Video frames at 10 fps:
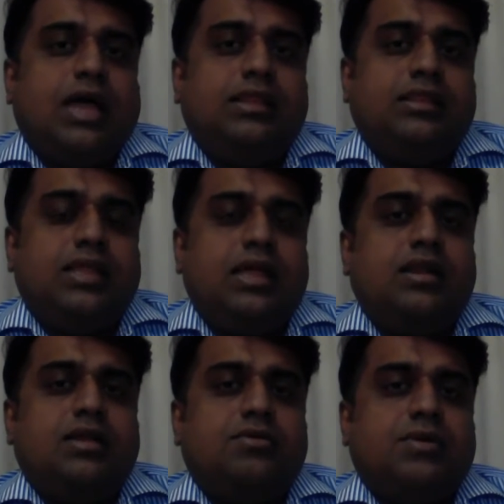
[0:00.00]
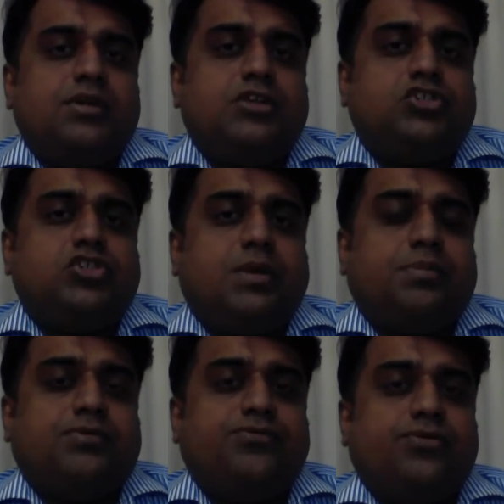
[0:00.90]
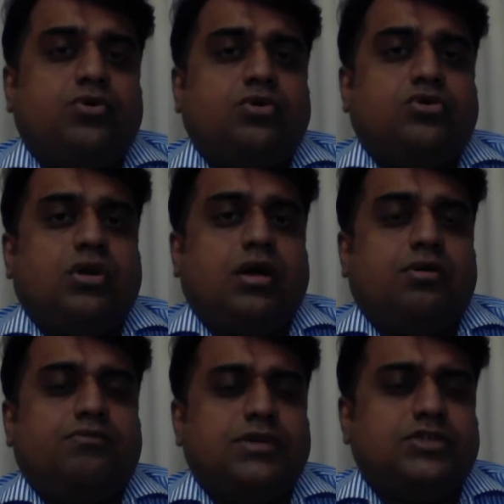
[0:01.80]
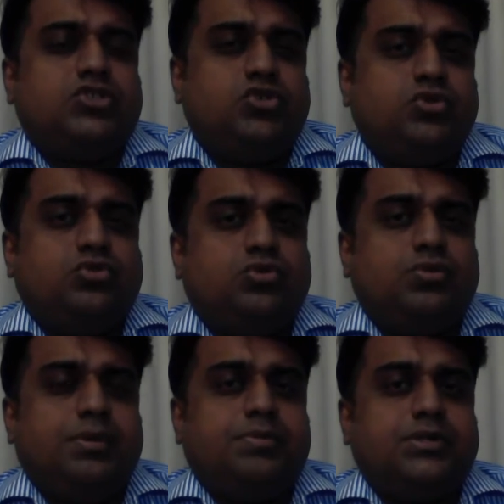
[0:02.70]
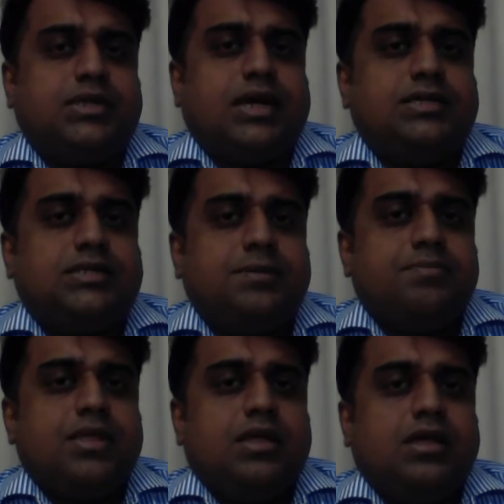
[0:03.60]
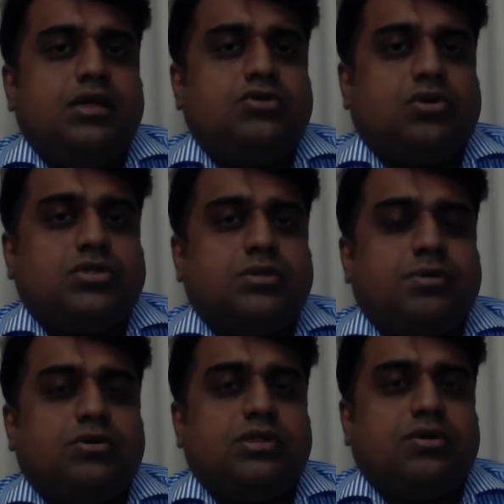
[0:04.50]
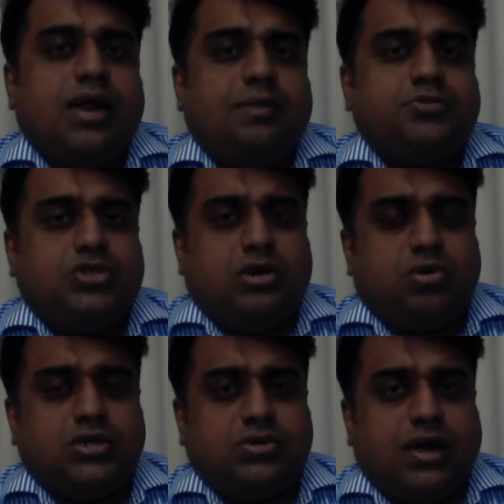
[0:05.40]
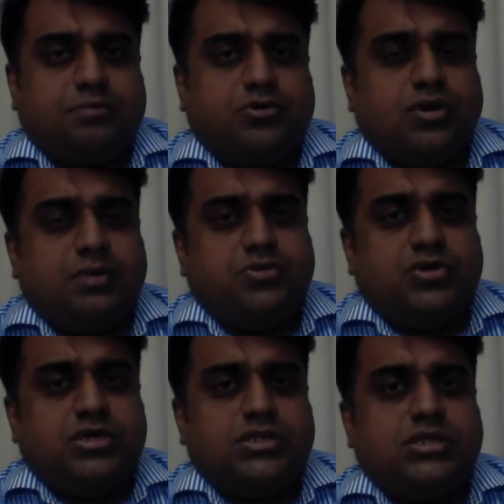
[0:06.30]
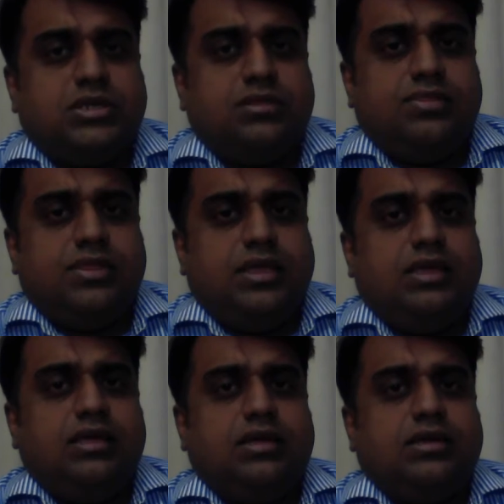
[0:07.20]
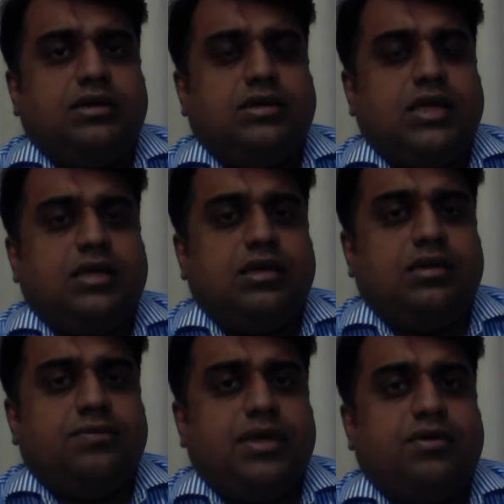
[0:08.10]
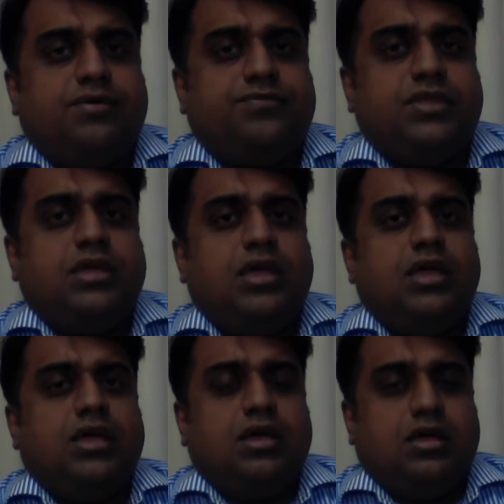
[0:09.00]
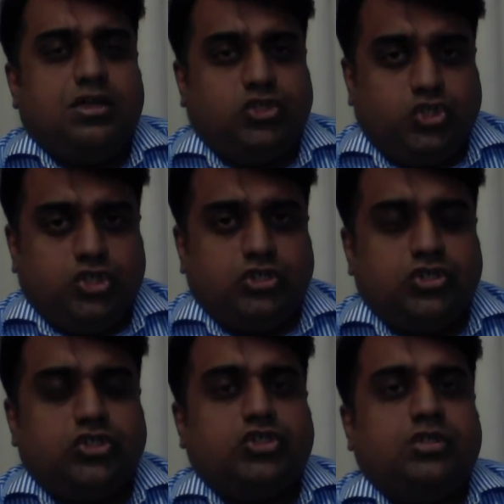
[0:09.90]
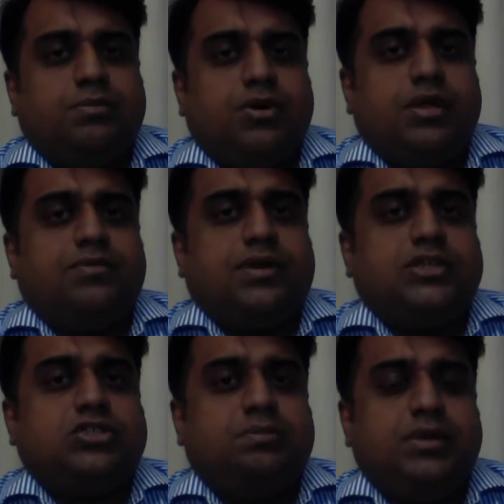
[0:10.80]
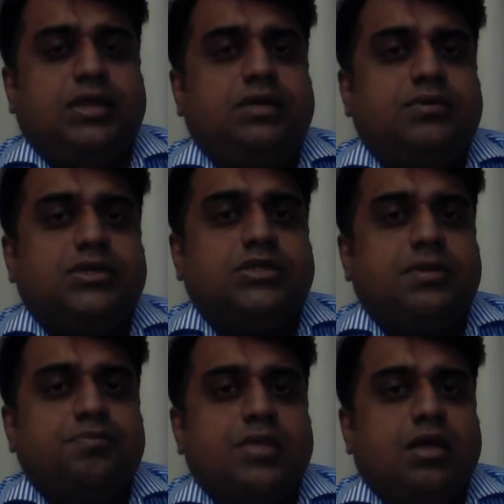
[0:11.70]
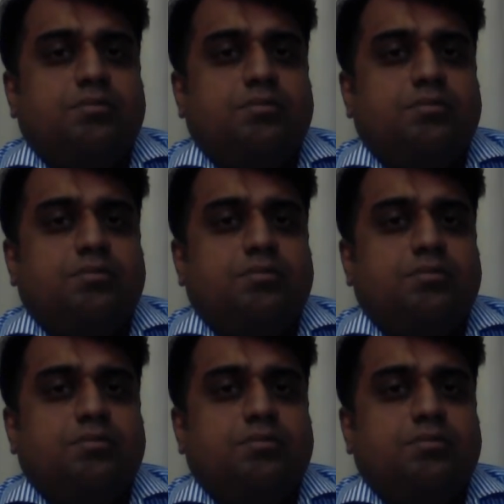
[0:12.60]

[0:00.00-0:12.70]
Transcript: And then Revelation chapter 4, verse 2, to be precise, he talks about the rapture. Now, what is rapture? Rapture is the taking away of the church, the body of Christ, the believers,